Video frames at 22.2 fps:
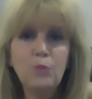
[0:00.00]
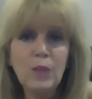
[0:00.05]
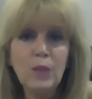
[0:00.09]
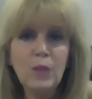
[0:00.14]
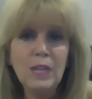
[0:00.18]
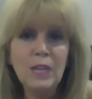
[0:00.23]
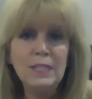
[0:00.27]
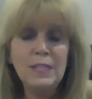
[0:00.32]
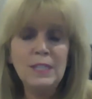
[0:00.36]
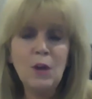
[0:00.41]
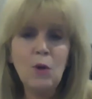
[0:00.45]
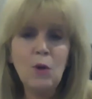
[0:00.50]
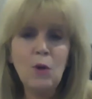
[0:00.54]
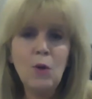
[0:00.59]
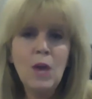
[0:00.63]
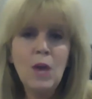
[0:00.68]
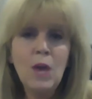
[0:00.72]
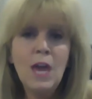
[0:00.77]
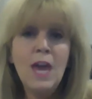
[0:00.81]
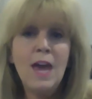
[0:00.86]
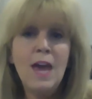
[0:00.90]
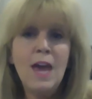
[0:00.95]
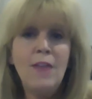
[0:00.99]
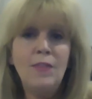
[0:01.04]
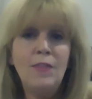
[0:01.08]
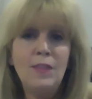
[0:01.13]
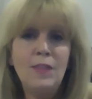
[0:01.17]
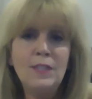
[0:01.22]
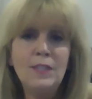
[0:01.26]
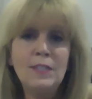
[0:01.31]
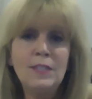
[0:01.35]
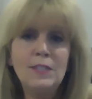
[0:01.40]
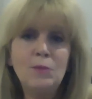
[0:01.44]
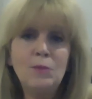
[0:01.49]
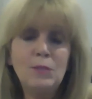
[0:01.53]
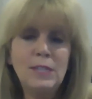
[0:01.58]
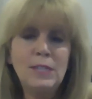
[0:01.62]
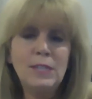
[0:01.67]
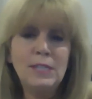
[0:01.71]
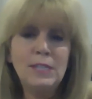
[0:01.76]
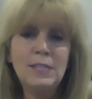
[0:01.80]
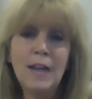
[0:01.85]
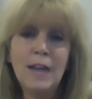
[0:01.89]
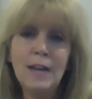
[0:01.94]
So, this is what's
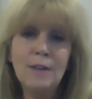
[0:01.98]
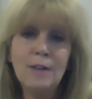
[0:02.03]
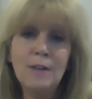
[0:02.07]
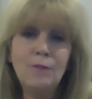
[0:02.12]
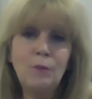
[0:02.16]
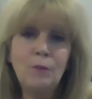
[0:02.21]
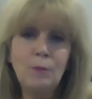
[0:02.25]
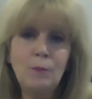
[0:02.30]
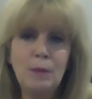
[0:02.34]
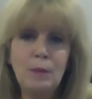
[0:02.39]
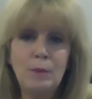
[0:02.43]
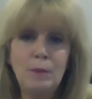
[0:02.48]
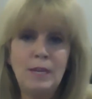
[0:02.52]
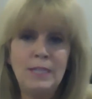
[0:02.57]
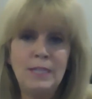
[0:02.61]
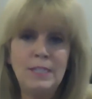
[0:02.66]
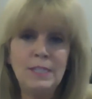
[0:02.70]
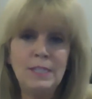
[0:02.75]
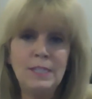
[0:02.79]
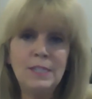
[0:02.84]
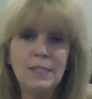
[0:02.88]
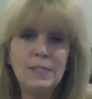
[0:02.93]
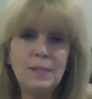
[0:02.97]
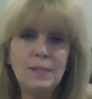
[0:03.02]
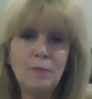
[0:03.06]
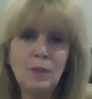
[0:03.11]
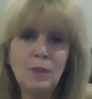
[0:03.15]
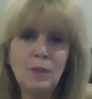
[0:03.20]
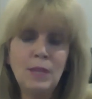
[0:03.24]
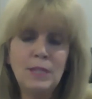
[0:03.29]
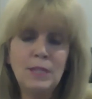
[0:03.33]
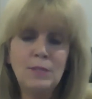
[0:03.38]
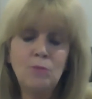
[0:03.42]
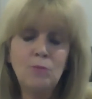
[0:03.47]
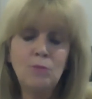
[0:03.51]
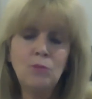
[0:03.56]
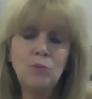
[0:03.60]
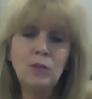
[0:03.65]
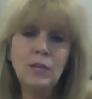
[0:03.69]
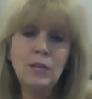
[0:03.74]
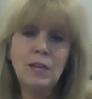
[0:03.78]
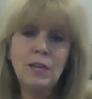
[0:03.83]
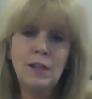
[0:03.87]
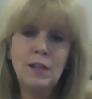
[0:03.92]
exciting for me because this is something that's
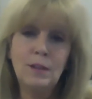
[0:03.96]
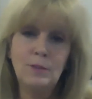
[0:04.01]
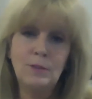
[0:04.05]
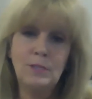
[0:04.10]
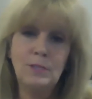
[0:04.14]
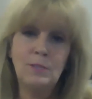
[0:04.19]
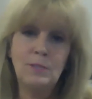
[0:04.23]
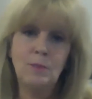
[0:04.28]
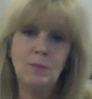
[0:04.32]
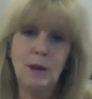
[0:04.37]
really close to my